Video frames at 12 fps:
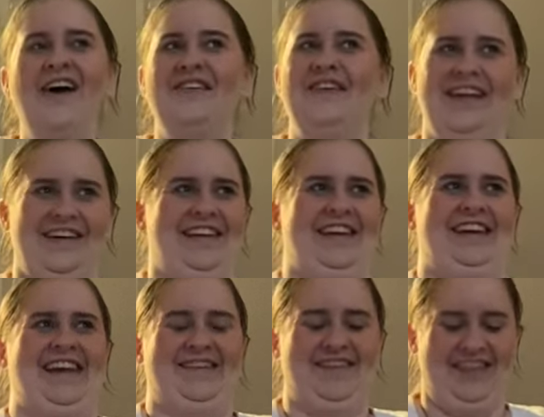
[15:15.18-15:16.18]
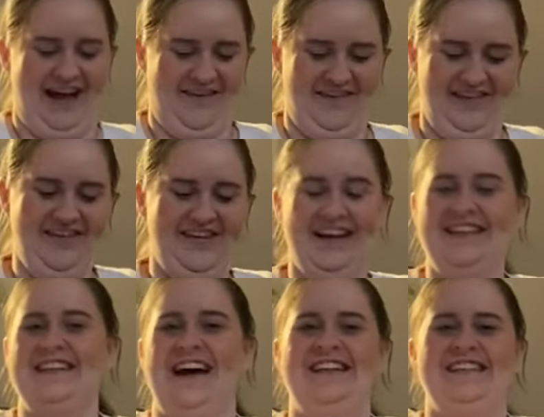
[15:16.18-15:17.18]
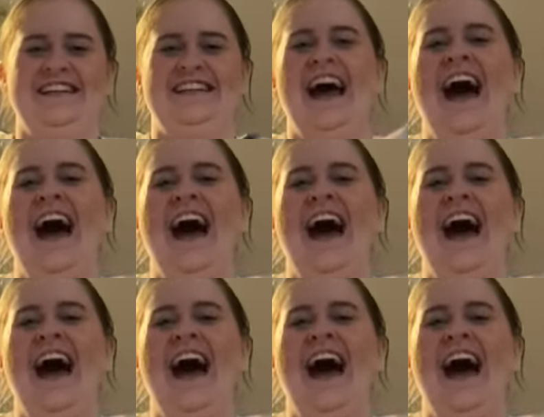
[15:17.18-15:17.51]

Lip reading: We got lucky with that one, or at least I did.